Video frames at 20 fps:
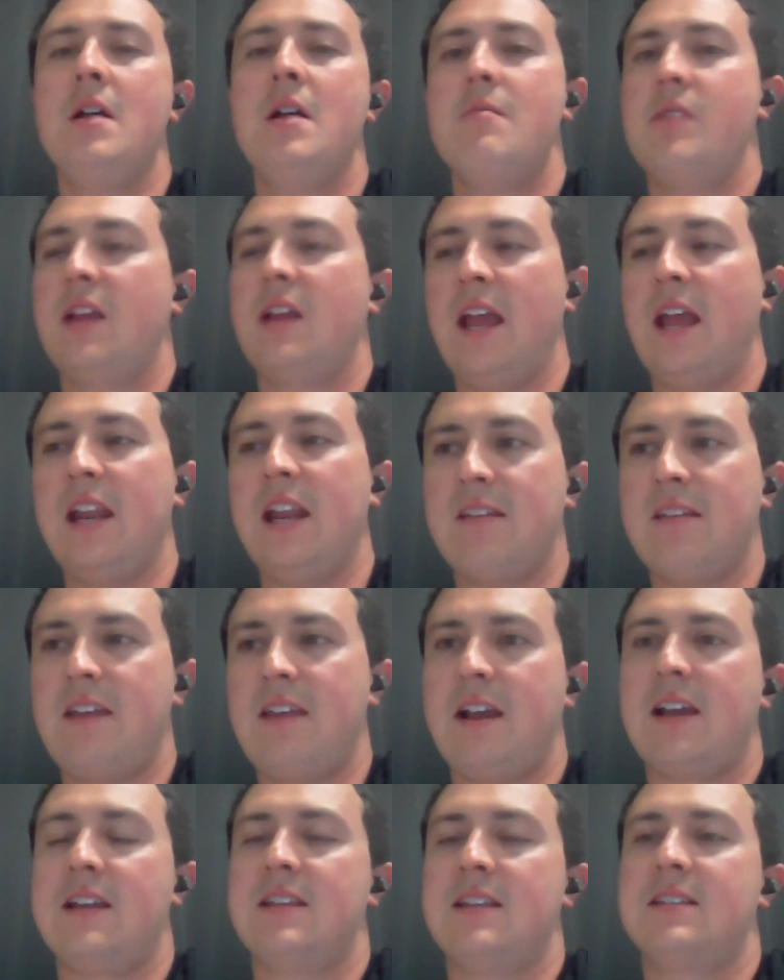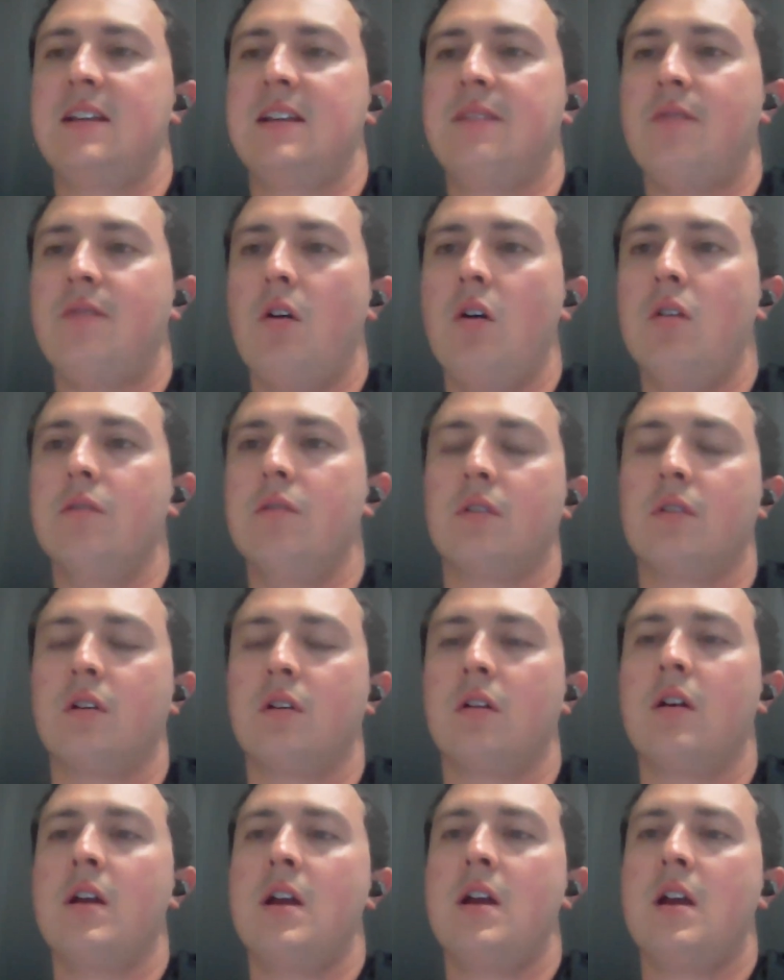putting any of that kind of stuff
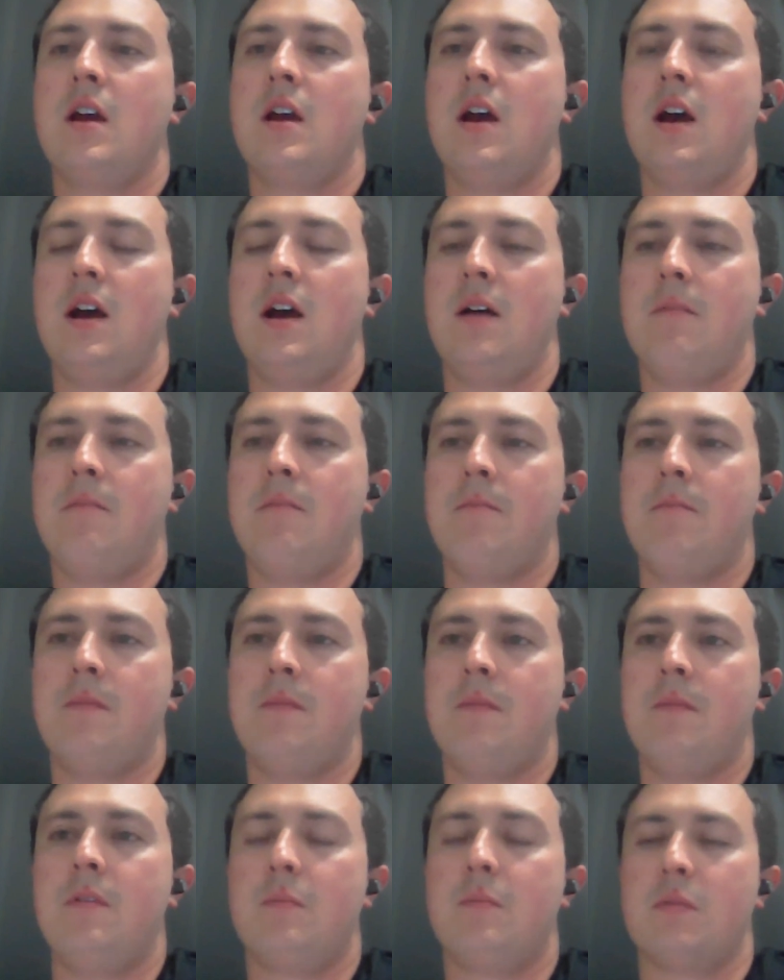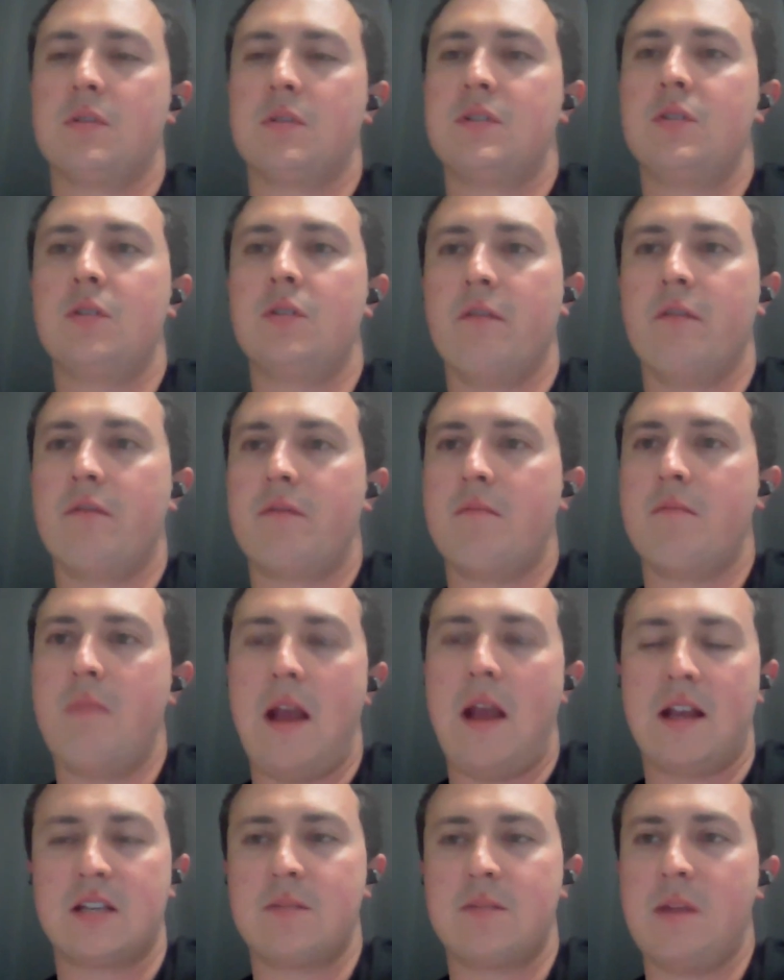over the pursuit of
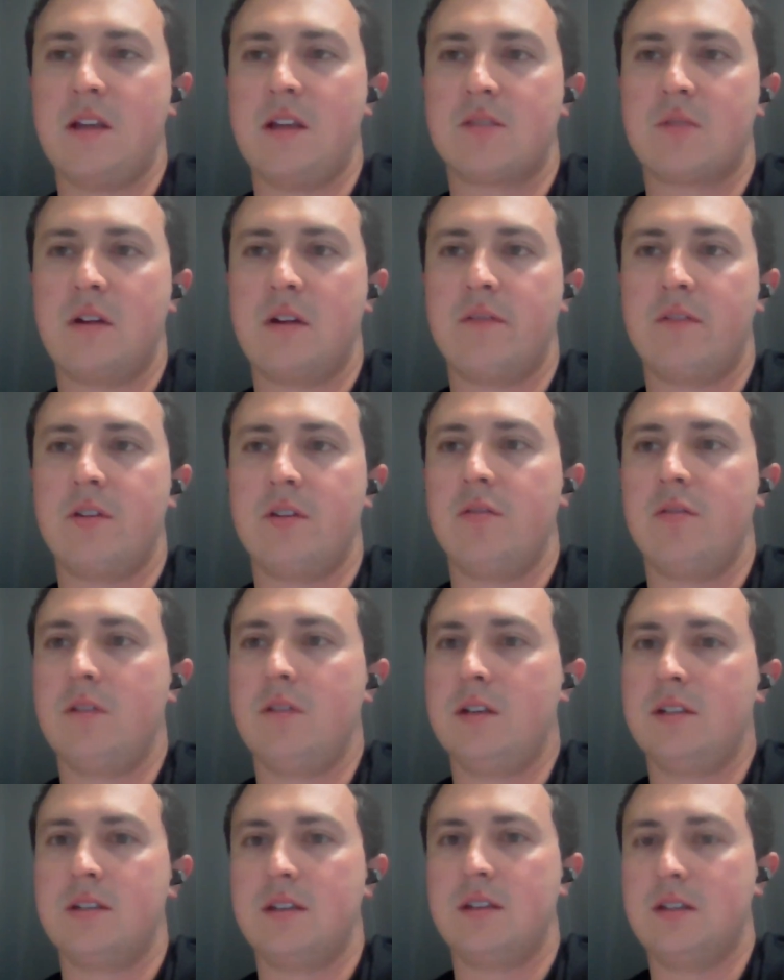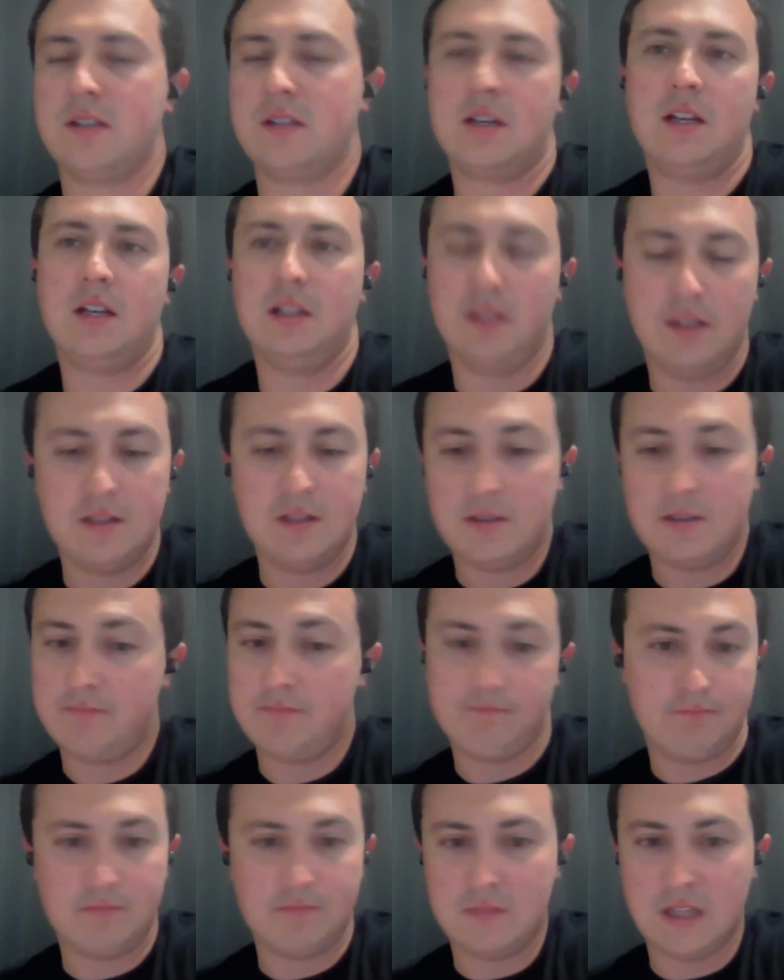maximize revenue is going to lead to
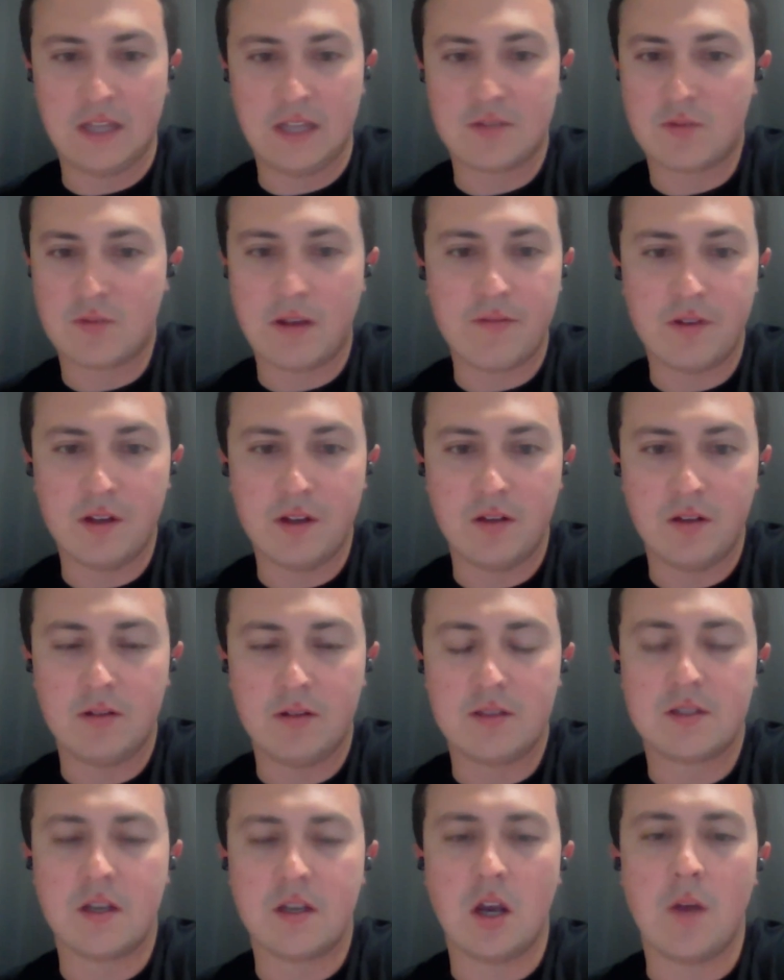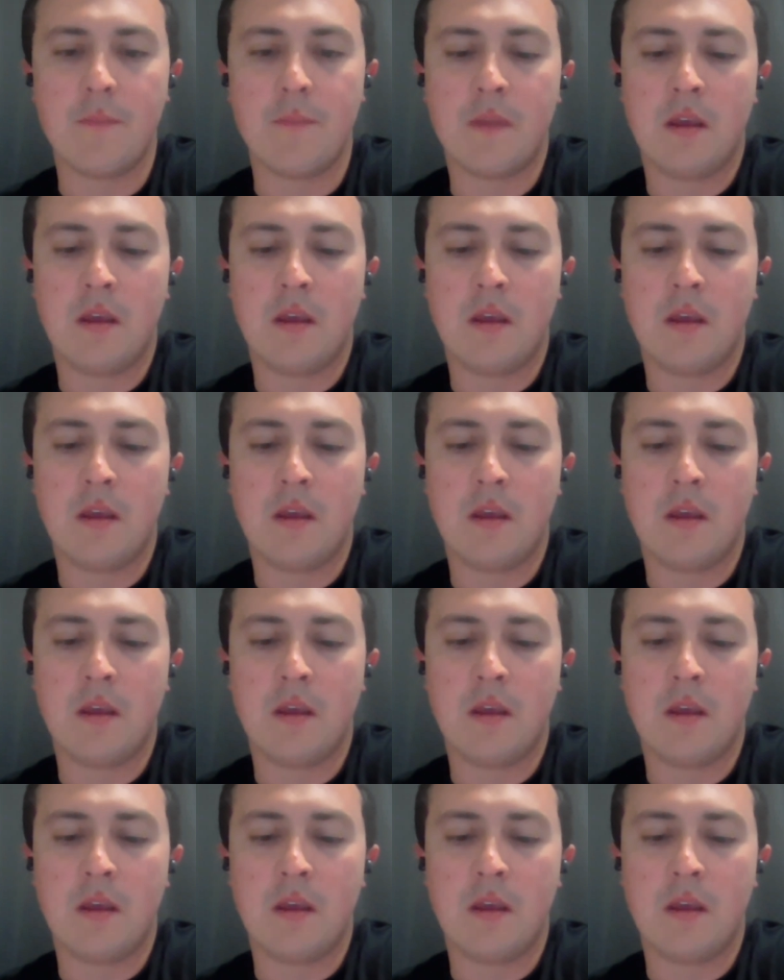less revenue. And so